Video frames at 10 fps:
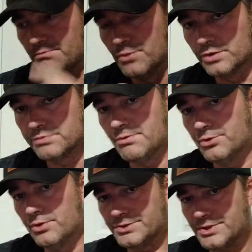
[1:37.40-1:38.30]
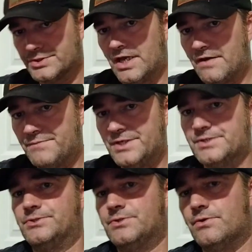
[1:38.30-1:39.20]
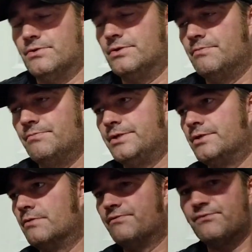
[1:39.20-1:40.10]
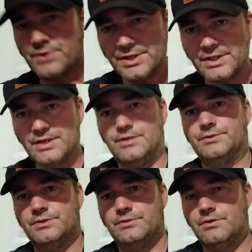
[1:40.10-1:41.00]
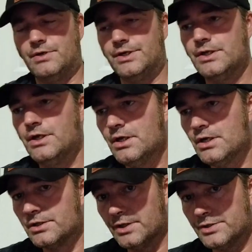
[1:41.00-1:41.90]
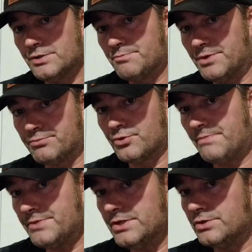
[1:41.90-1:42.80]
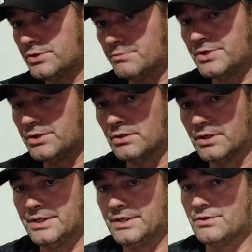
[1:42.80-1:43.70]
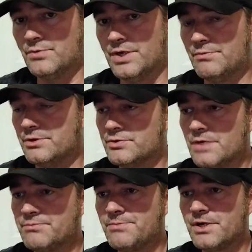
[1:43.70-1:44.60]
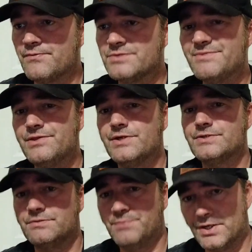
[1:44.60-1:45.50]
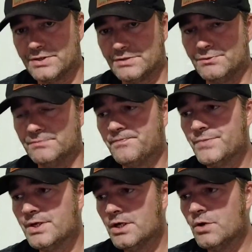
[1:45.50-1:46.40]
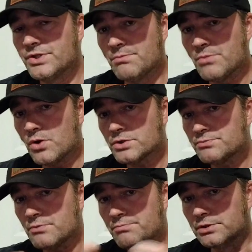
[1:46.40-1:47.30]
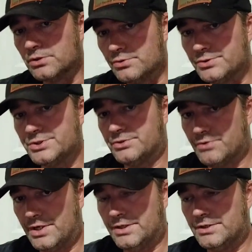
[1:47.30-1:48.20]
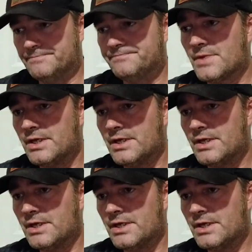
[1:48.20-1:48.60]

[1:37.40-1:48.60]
Multiple balloons just have me concerned, but don't freak out. All right. As long as you've been prepping, you should be good. Either way, we try to prepare for as many things as possible. With a multiple balloon strike,